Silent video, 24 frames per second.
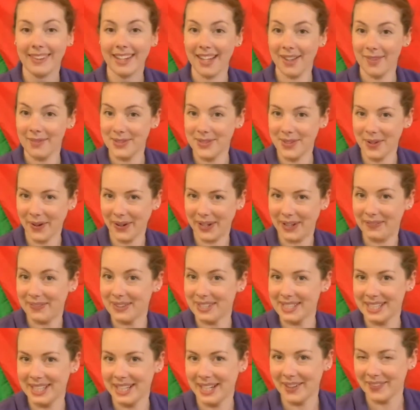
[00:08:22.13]
Sorry for
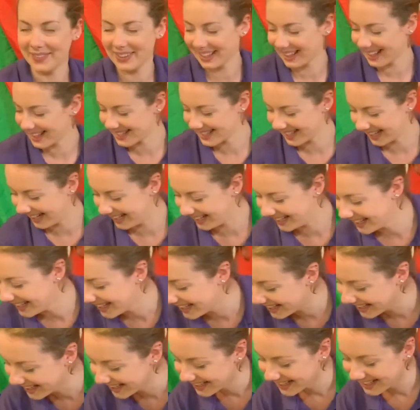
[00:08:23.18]
saying that like this
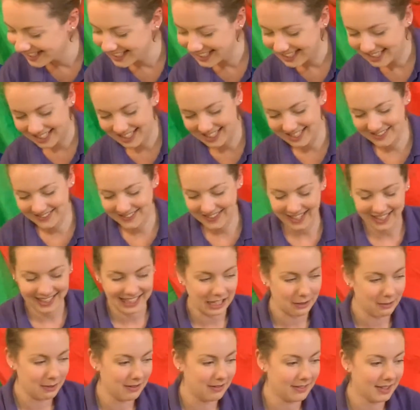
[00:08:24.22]
again. As well. Now
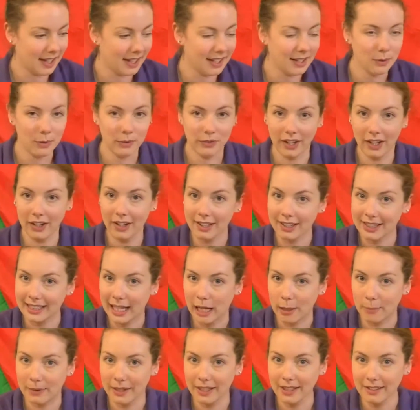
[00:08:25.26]
we've done our
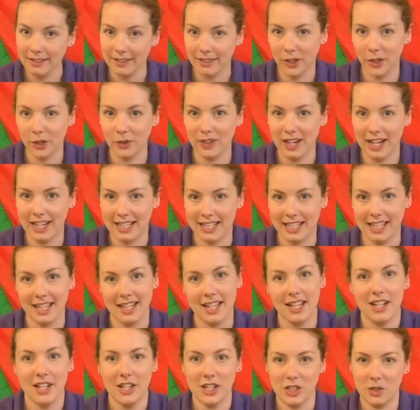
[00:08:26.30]
clapping already,
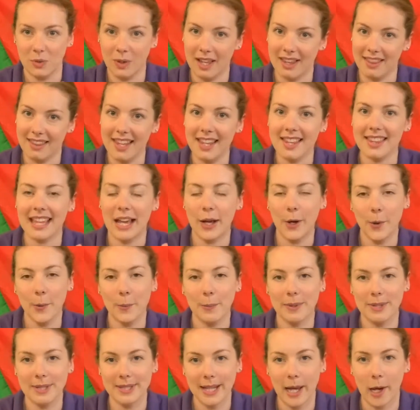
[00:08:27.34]
so I think that
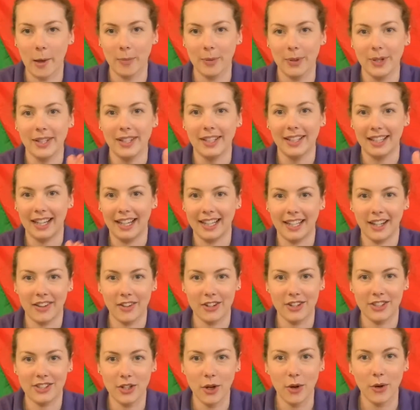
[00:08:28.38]
opens up another
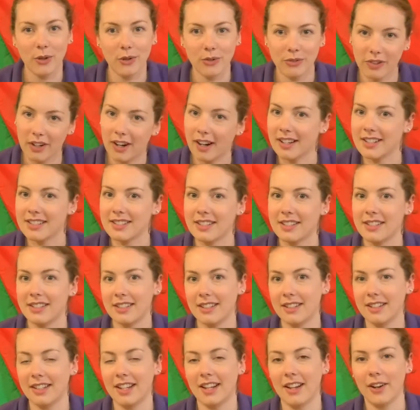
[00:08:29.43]
song for us to
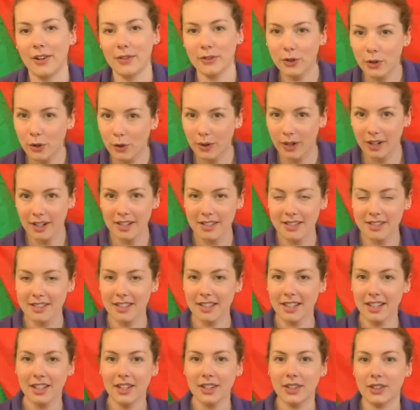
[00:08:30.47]
do. Now, of course,
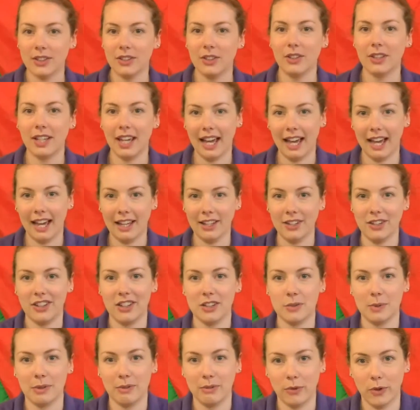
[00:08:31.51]
you can do
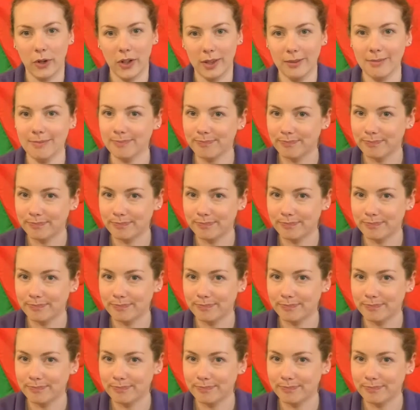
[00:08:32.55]
this one for them,